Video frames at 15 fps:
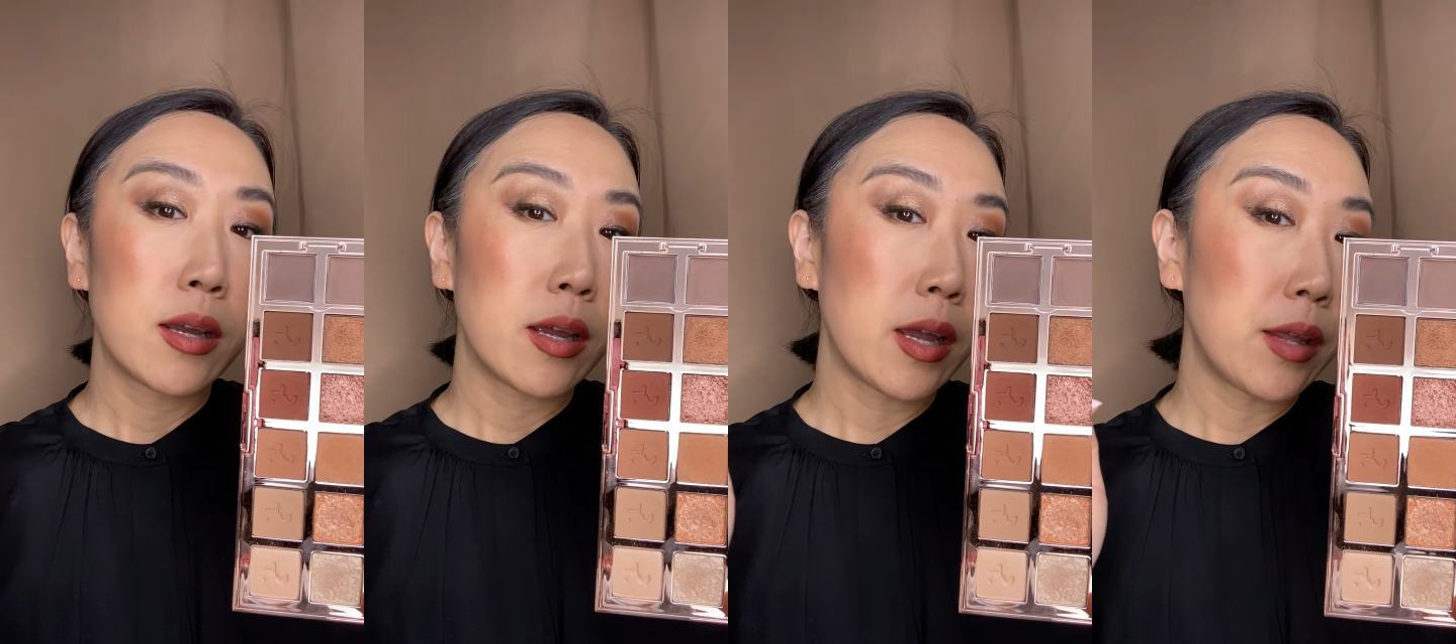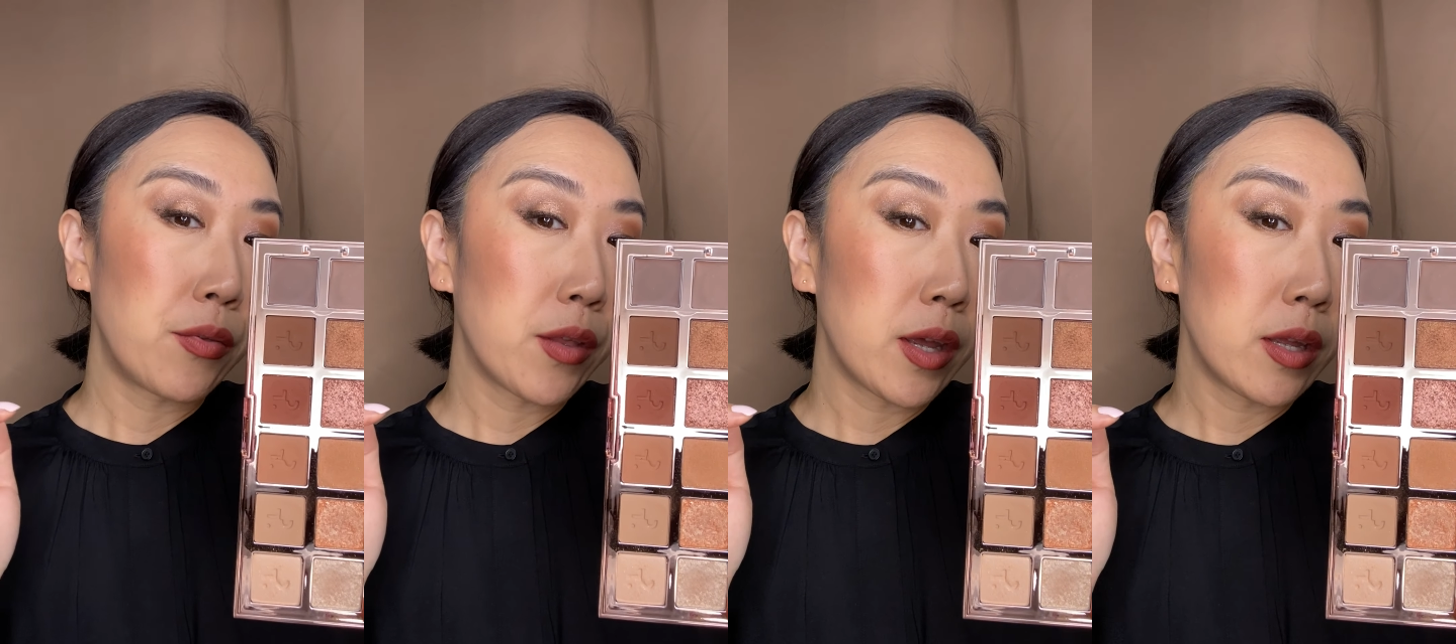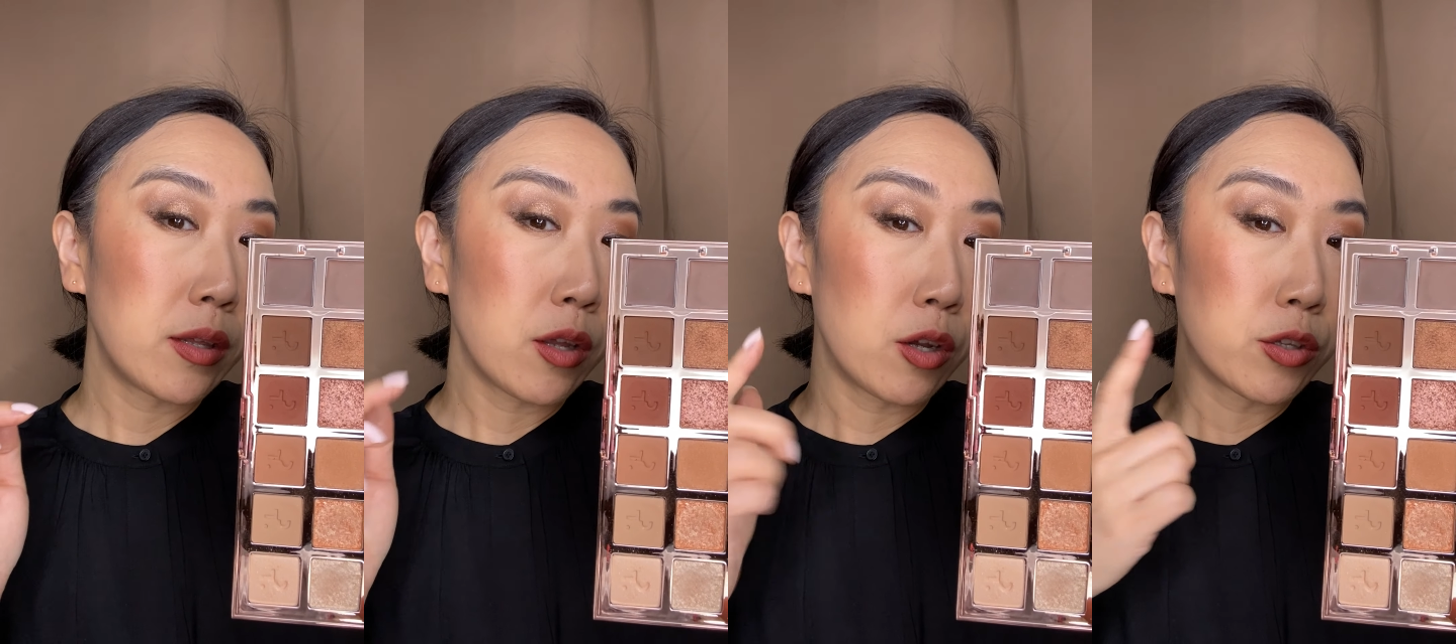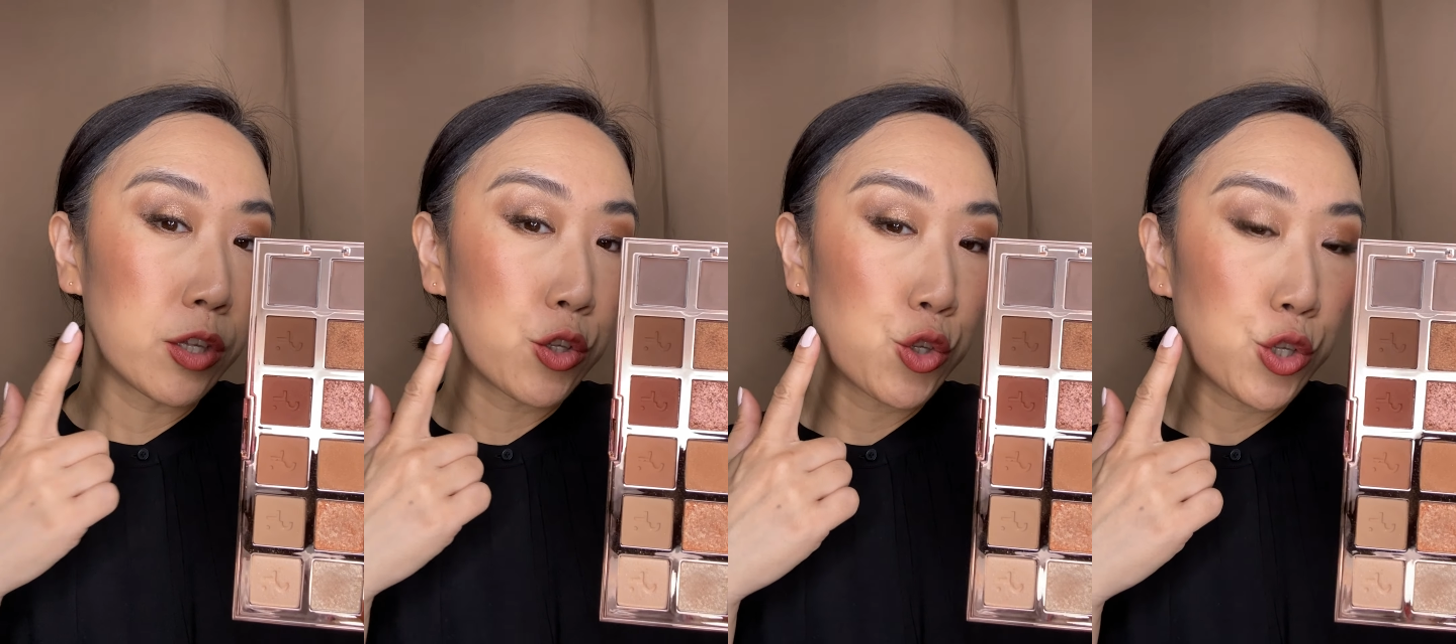And then
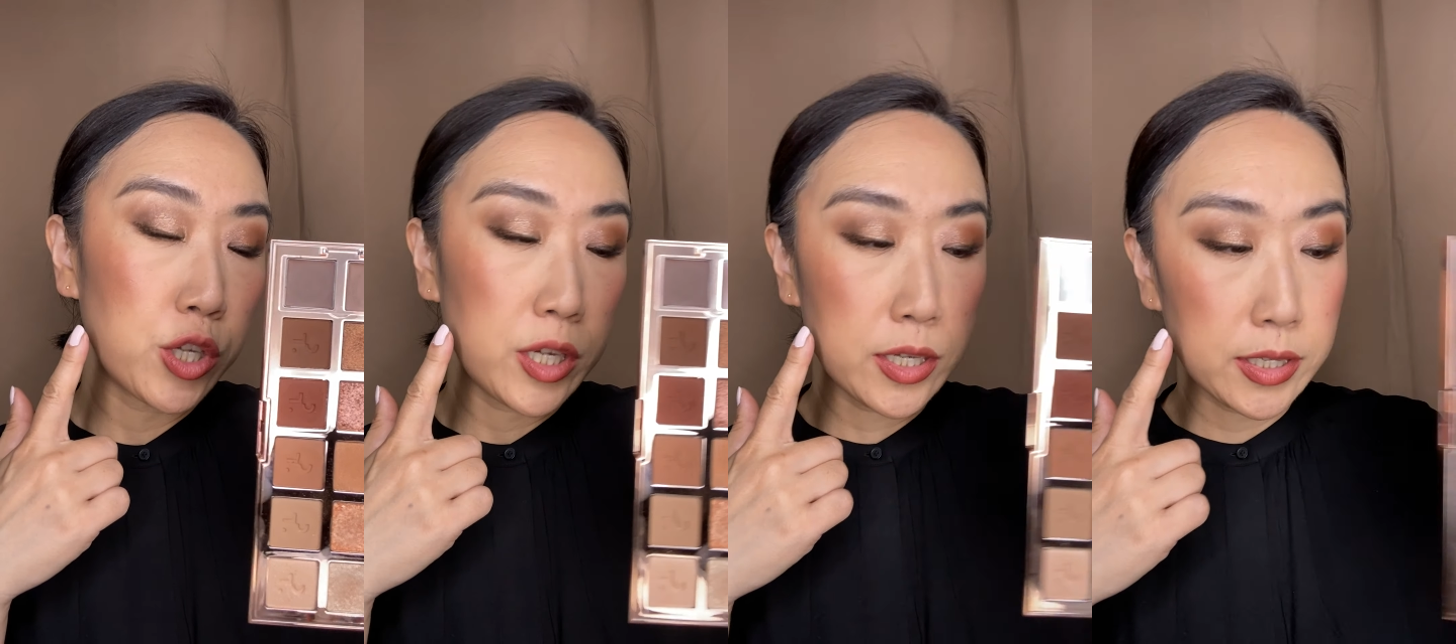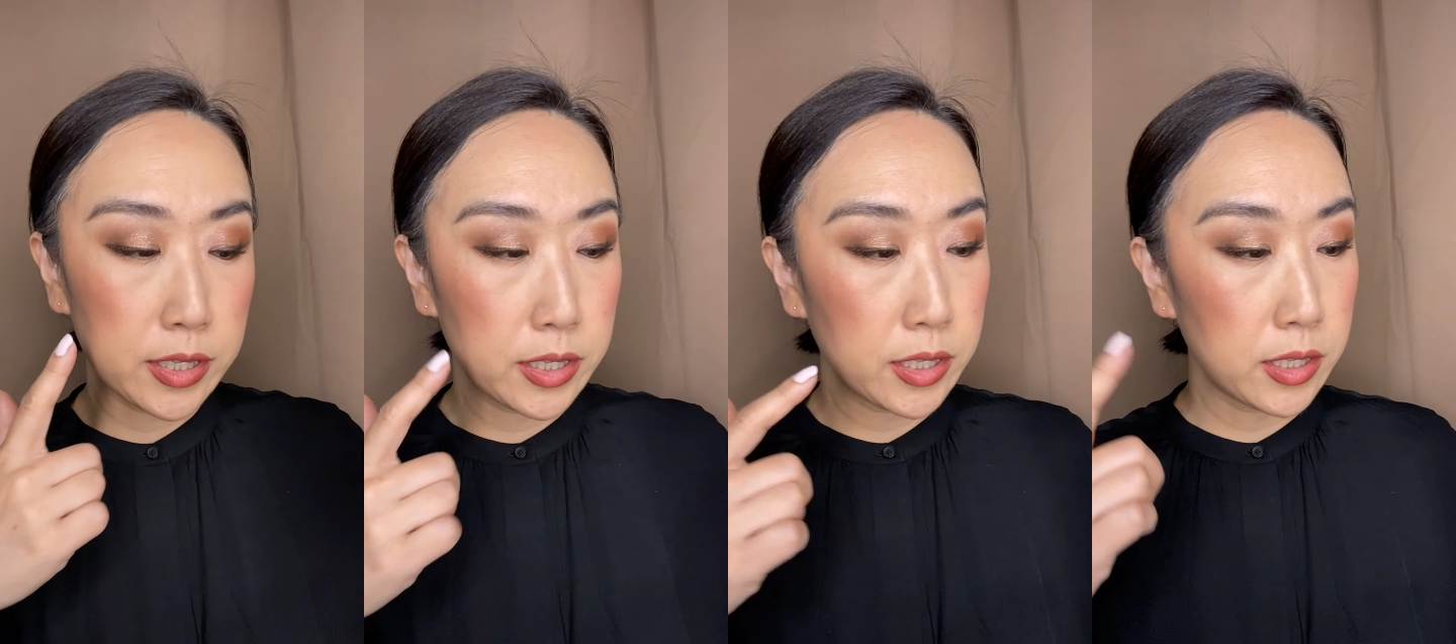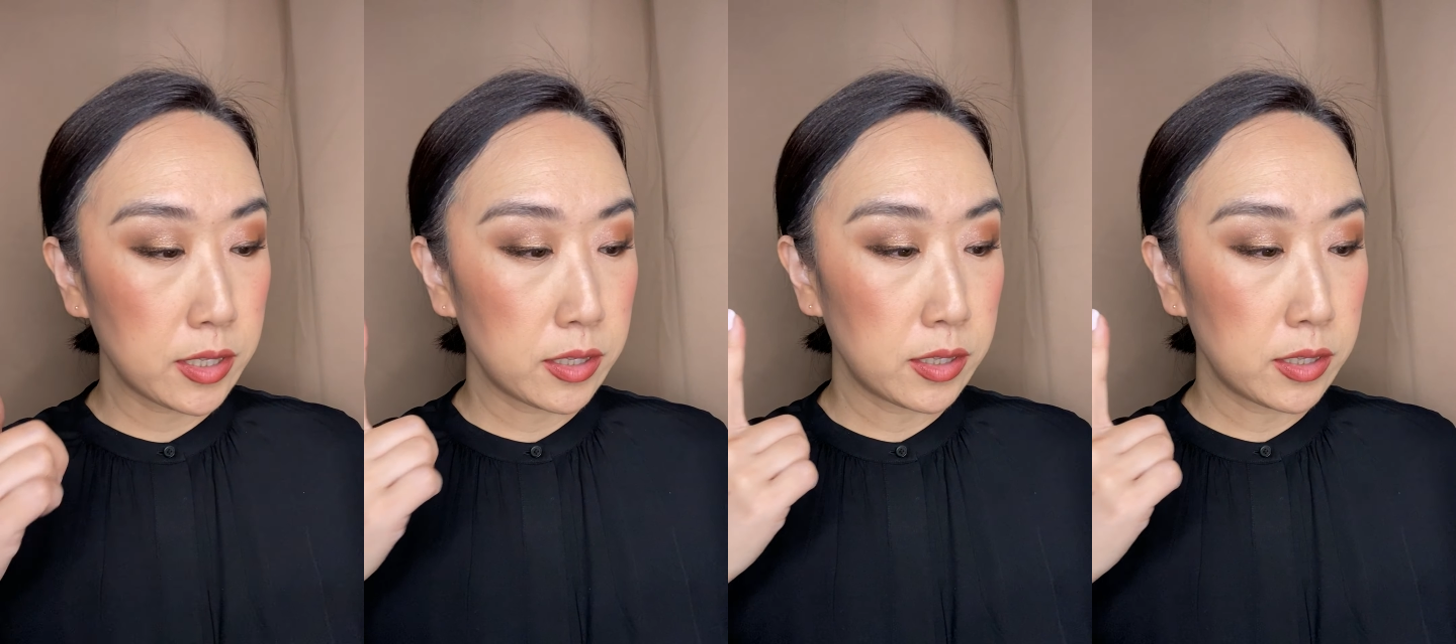on the cheeks,